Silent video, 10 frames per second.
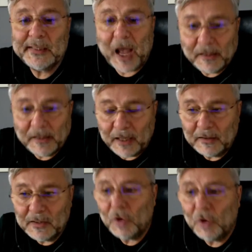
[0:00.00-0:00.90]

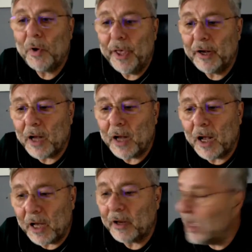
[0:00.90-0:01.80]
standard. So
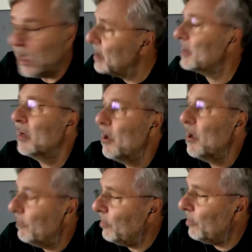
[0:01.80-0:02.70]

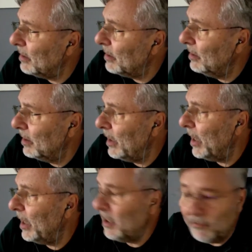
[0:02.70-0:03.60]
RS
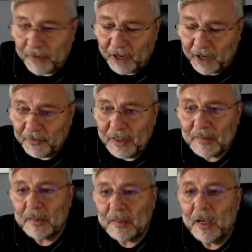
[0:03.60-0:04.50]
485,
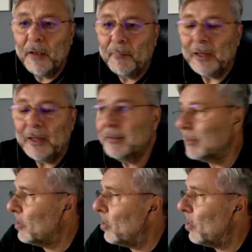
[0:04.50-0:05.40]
it's,
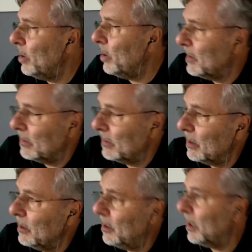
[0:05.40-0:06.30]
let's call it
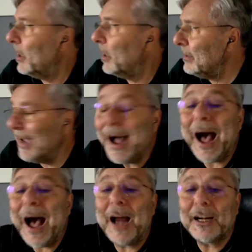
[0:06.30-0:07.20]

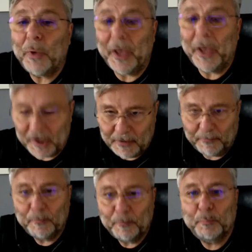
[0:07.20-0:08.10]
the hardware
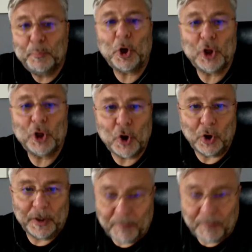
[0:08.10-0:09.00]

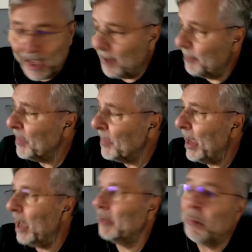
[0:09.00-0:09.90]
protocol, yeah,
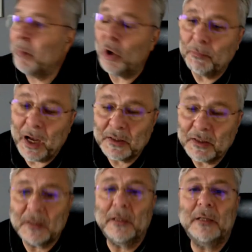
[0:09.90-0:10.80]
and
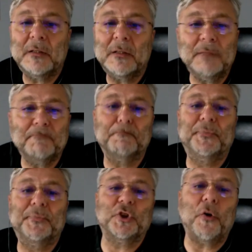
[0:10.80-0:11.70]
Modbus is a
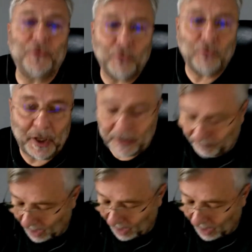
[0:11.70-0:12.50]
software